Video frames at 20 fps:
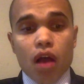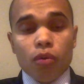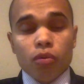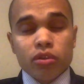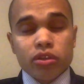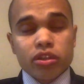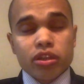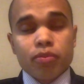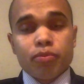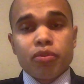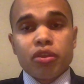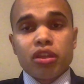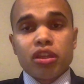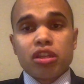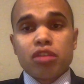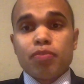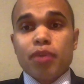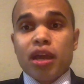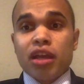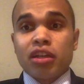was something the
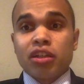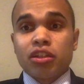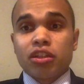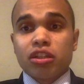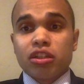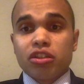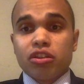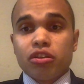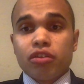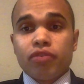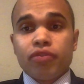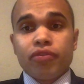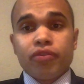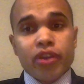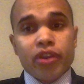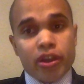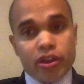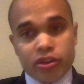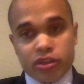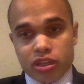Spanish considered
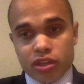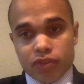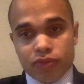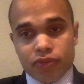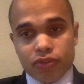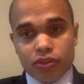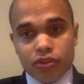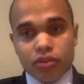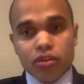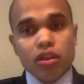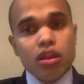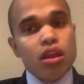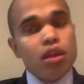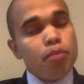very sinful.